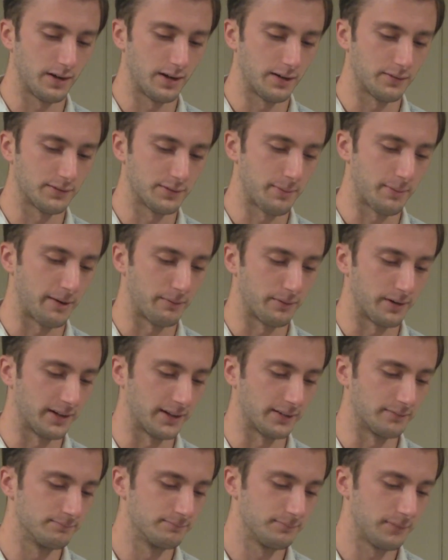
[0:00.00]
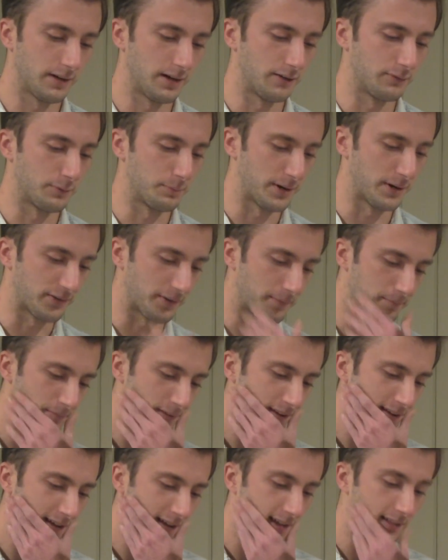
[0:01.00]
to my running for president.
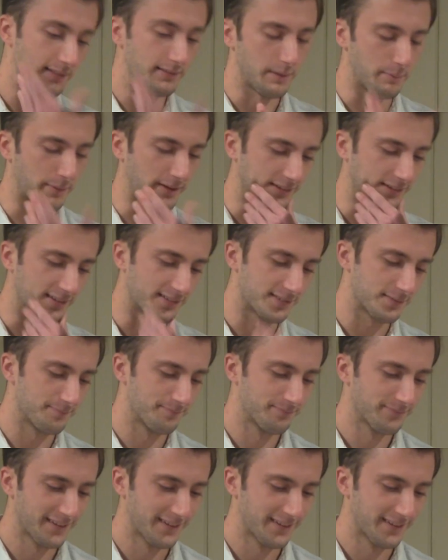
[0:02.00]
That makes sense.